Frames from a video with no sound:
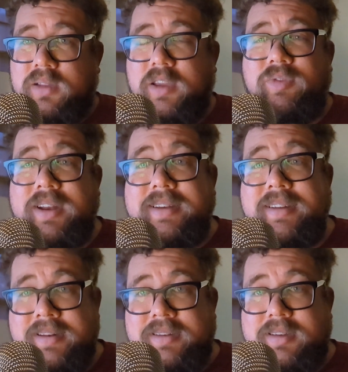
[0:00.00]
They really
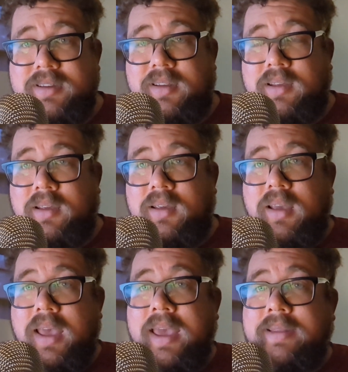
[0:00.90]
didn't.
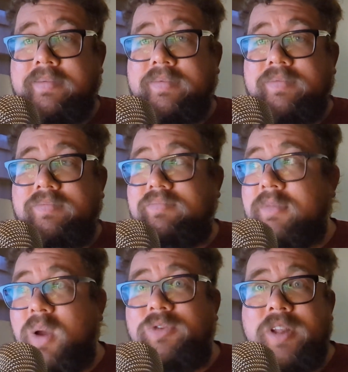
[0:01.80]
And
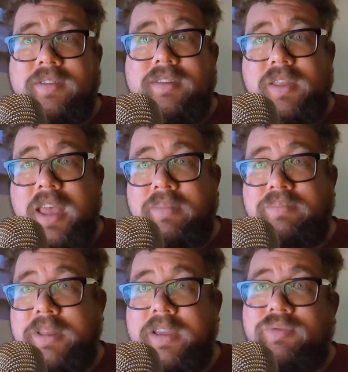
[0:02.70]
no offense to
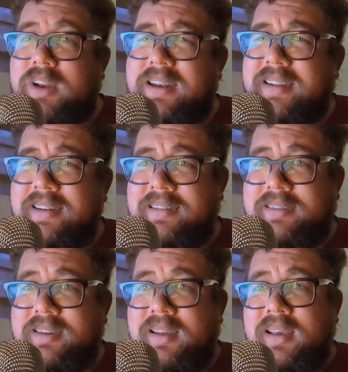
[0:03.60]
them, but they really
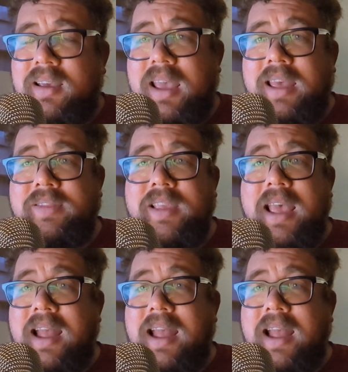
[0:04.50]
didn't. And the